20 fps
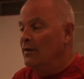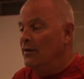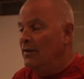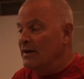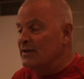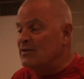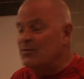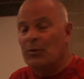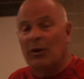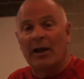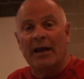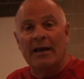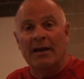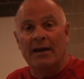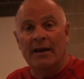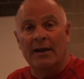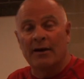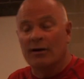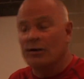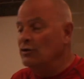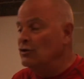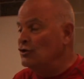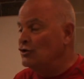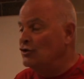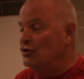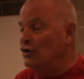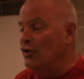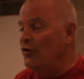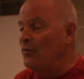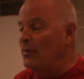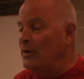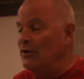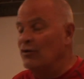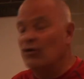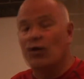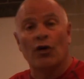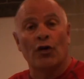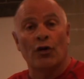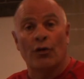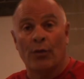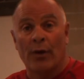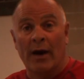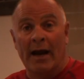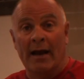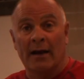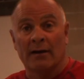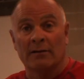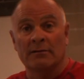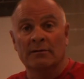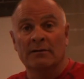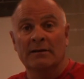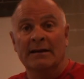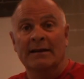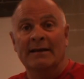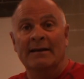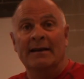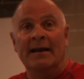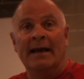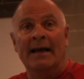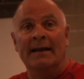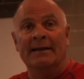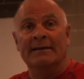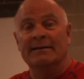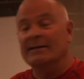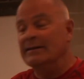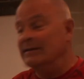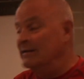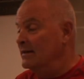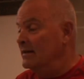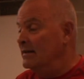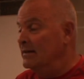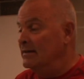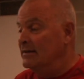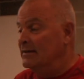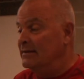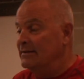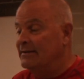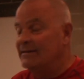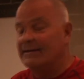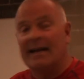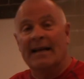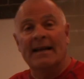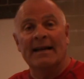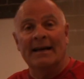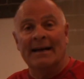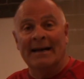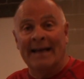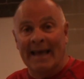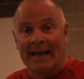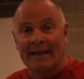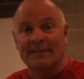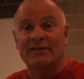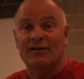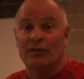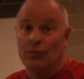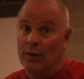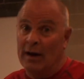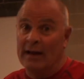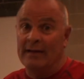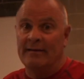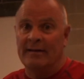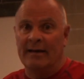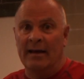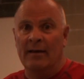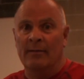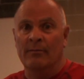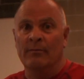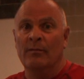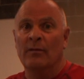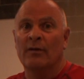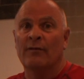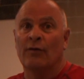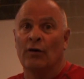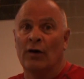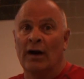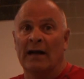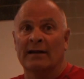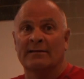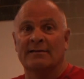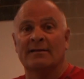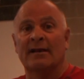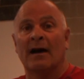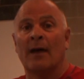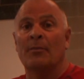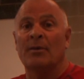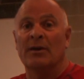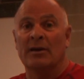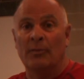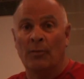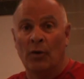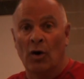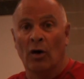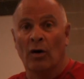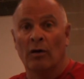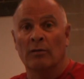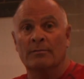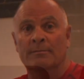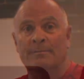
This play here should have been turned around and sent against the red team for not stopping the ball.